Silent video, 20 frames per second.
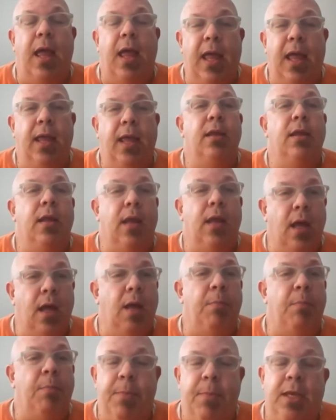And
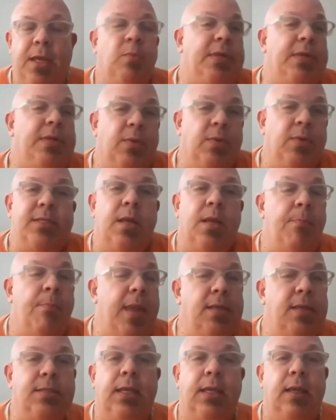I mean, it was an
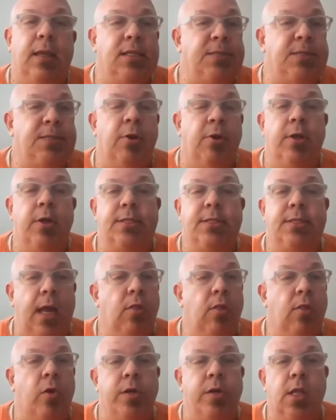amazing experience. I
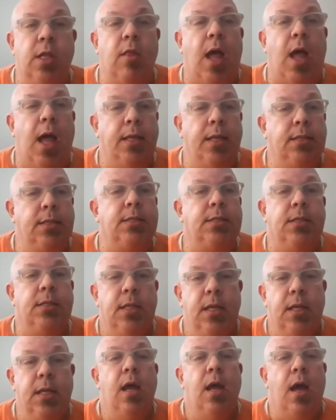learned a lot.
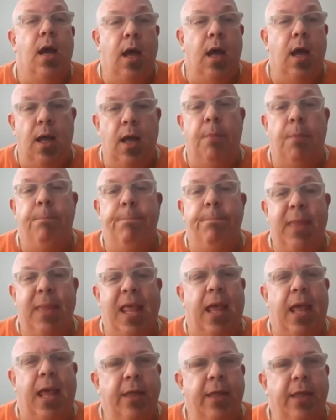
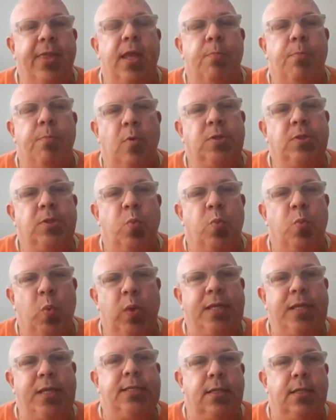And I think most
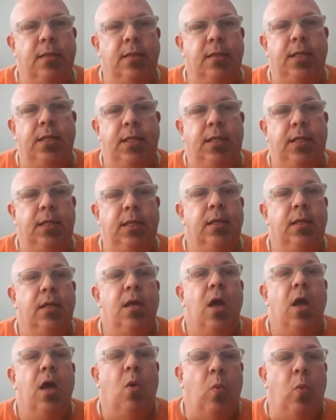recently,
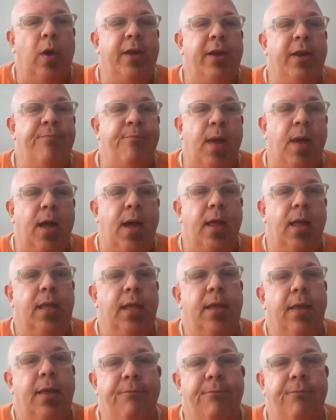one of
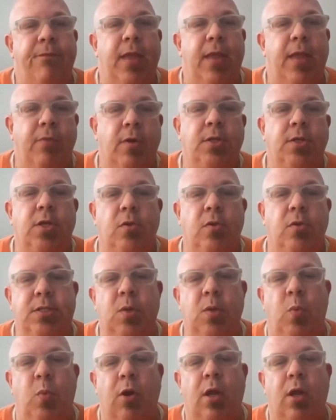my favorite shows to
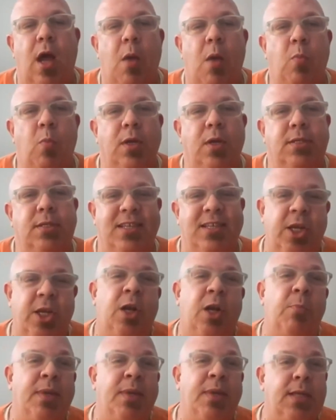work on was A
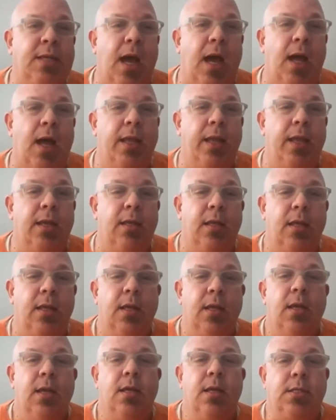Gentleman's Guide
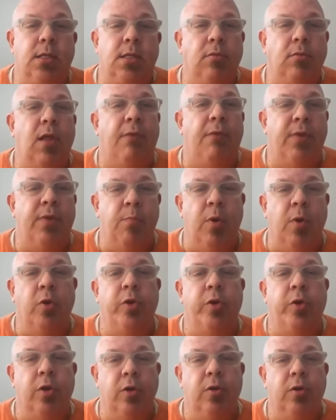to Love and Murder,